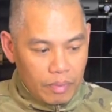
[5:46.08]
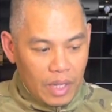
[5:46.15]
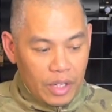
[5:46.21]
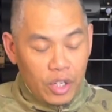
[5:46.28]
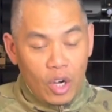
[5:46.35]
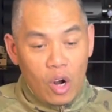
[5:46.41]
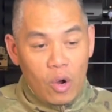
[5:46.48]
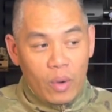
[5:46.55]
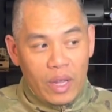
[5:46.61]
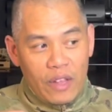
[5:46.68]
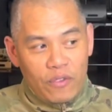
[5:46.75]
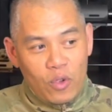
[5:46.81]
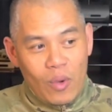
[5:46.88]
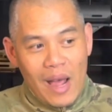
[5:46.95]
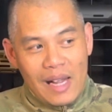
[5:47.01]

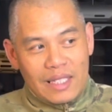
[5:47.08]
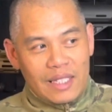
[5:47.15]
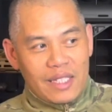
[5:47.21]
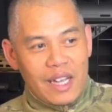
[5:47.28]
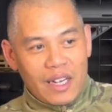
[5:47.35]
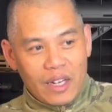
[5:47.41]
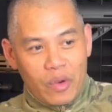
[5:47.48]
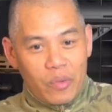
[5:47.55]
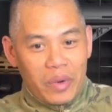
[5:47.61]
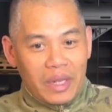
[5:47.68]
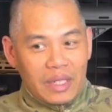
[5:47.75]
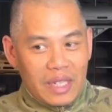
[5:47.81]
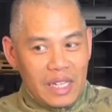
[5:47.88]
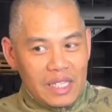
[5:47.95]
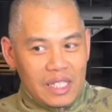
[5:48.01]
if you accidentally
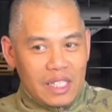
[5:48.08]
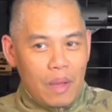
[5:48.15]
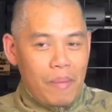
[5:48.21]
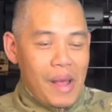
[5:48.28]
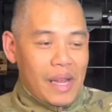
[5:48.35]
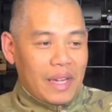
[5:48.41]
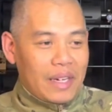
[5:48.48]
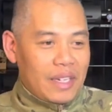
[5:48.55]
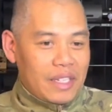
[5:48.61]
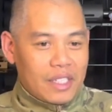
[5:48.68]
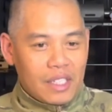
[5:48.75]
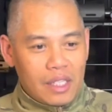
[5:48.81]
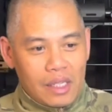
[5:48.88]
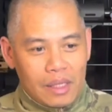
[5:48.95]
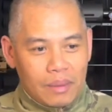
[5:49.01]
release the
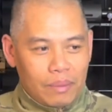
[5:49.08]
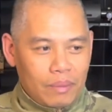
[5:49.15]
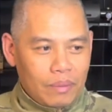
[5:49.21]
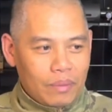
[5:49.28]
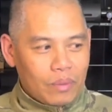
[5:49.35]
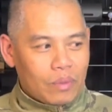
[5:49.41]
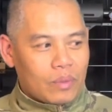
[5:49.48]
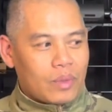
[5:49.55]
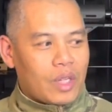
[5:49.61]
mechanism,